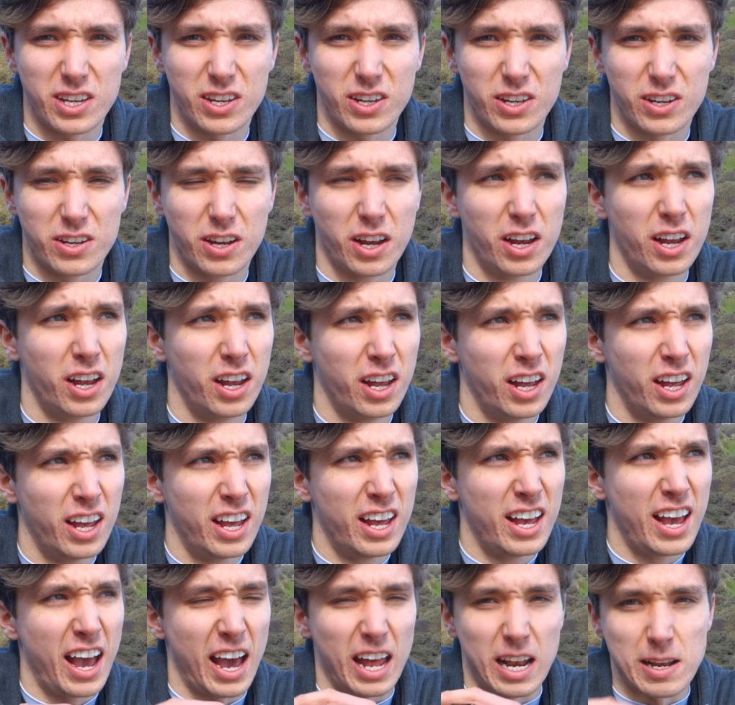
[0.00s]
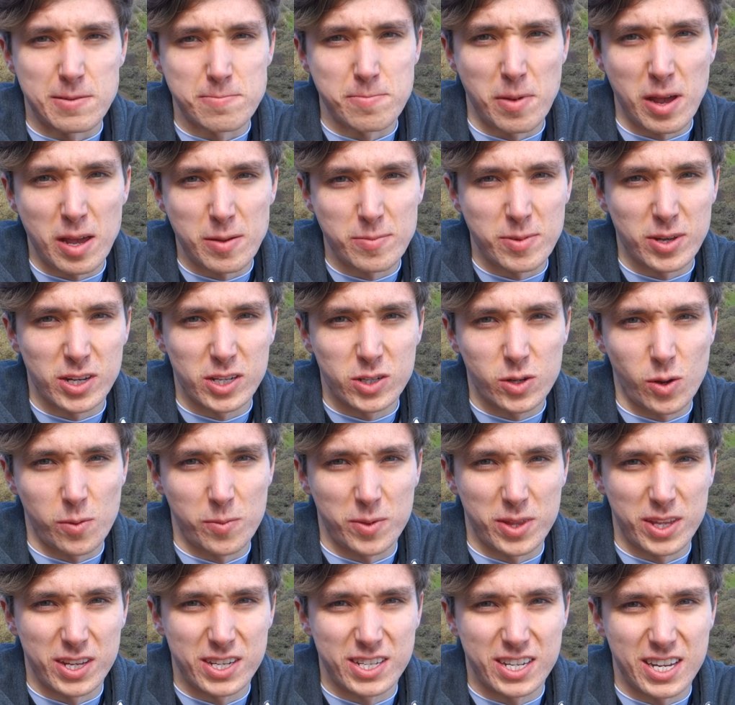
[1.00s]
good. And maybe a
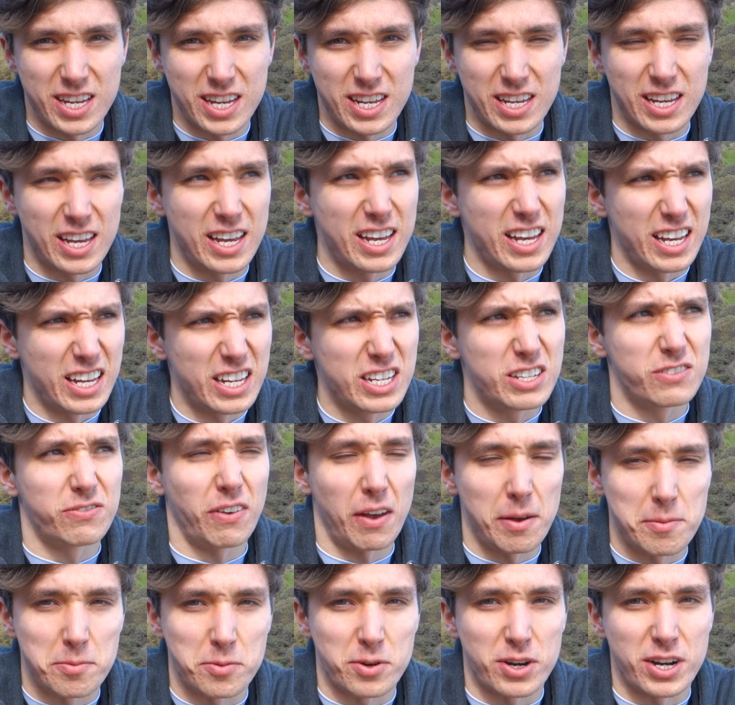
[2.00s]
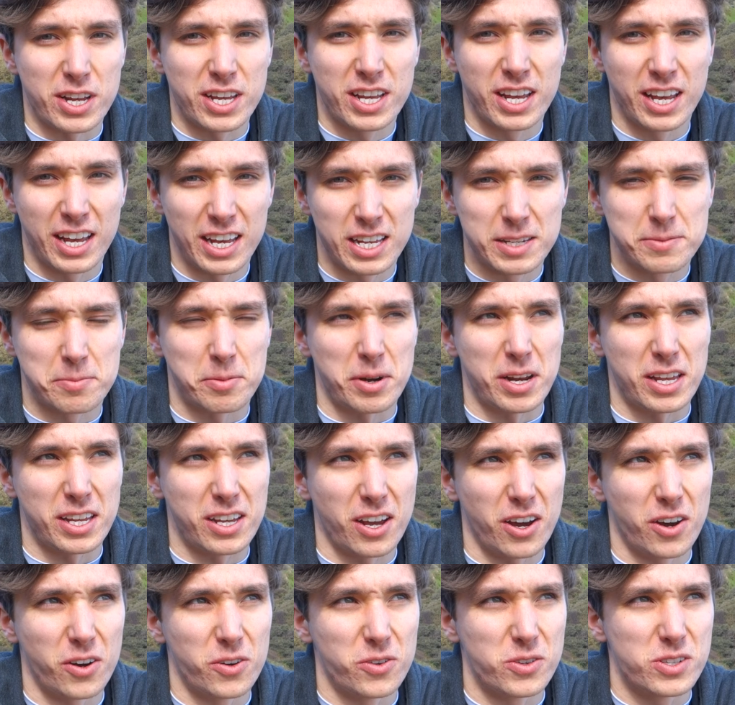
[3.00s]
swim in the sea. It is February, it is pretty
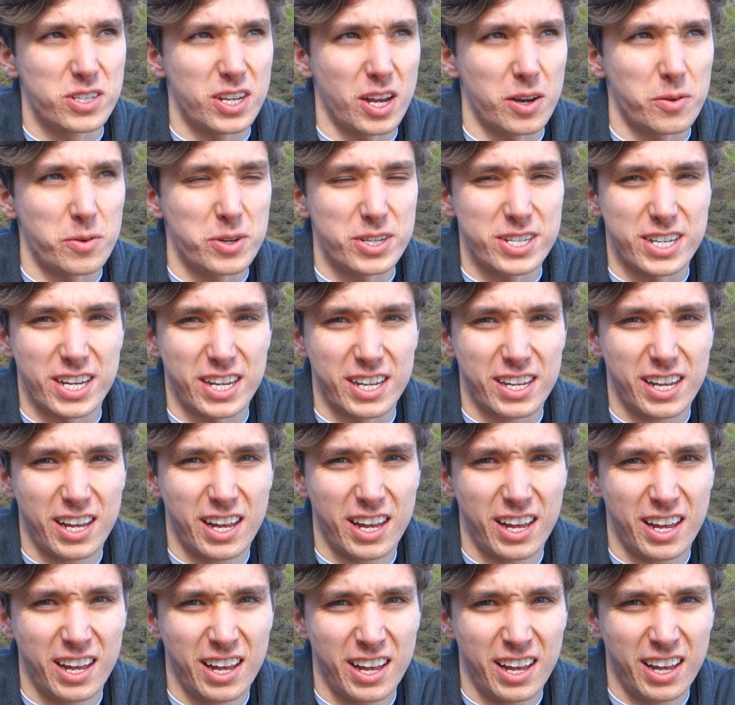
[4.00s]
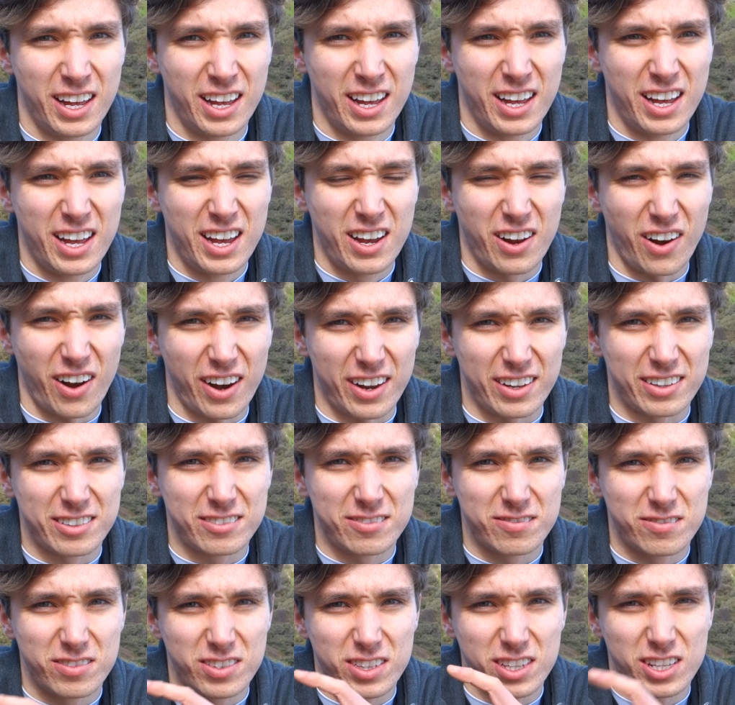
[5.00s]
cold, so we'll see.
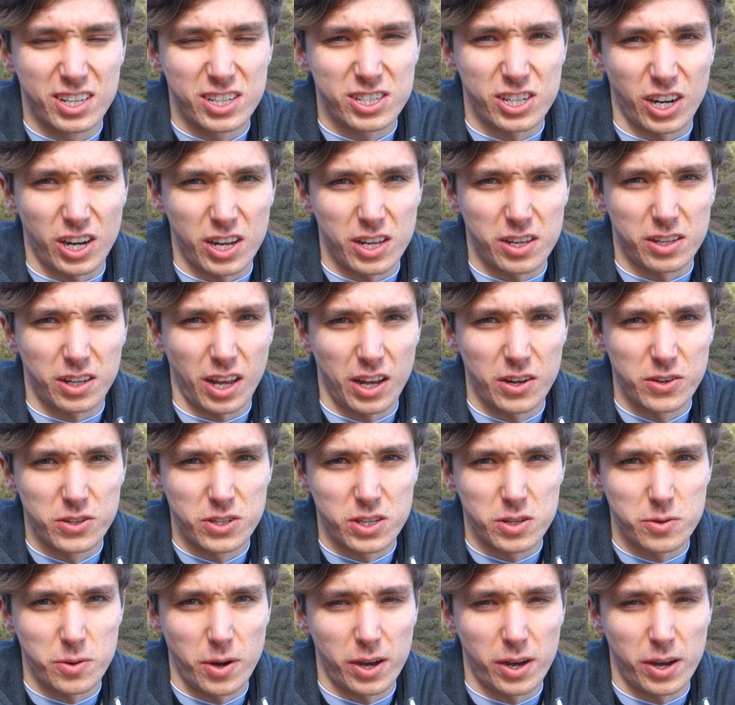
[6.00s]
Right, show you, get on to the